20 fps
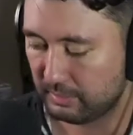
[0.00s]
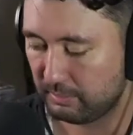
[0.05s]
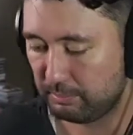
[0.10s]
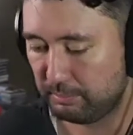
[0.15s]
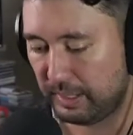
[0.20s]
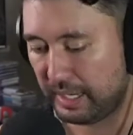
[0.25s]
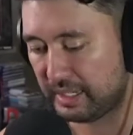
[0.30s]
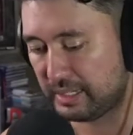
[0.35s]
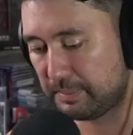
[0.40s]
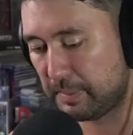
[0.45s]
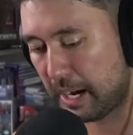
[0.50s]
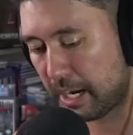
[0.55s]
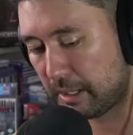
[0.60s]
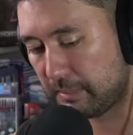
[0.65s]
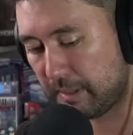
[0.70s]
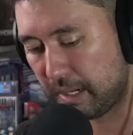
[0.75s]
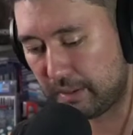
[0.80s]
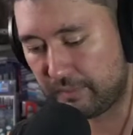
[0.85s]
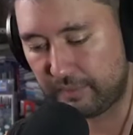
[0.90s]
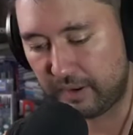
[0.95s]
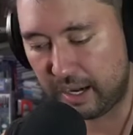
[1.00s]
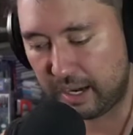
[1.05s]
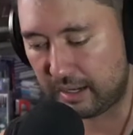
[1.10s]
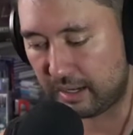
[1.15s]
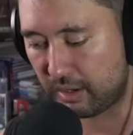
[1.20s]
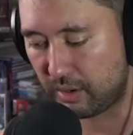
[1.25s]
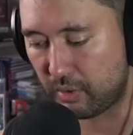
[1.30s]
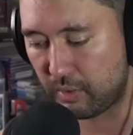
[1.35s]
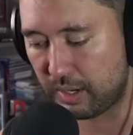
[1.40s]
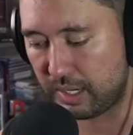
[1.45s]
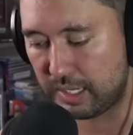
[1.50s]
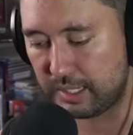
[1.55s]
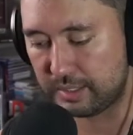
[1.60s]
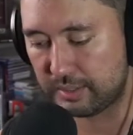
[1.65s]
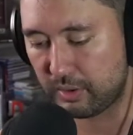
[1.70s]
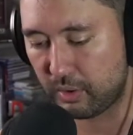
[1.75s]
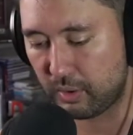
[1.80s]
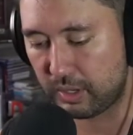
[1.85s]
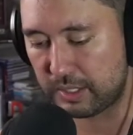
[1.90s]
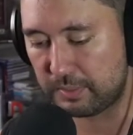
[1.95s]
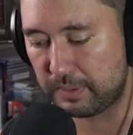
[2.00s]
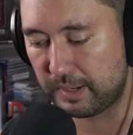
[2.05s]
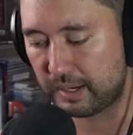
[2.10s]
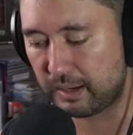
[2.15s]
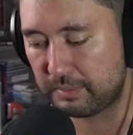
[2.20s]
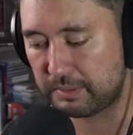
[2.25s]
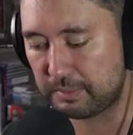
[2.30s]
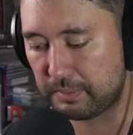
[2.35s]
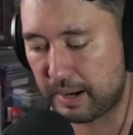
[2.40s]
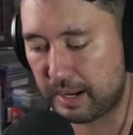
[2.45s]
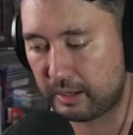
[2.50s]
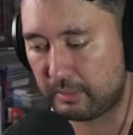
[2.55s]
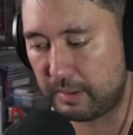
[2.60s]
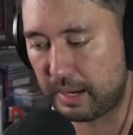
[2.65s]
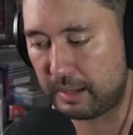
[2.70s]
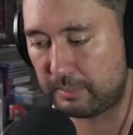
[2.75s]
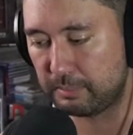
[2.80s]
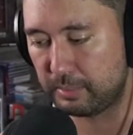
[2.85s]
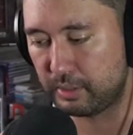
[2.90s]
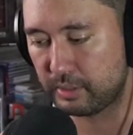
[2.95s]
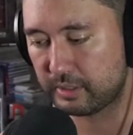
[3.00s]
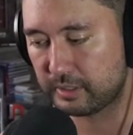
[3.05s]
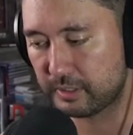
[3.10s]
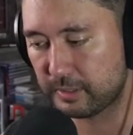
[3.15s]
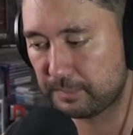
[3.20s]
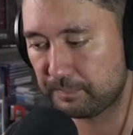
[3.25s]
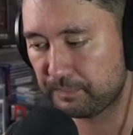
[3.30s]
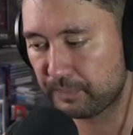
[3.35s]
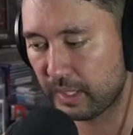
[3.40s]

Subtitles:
Big Spider-Man fan. I always pick up Spider-Man books.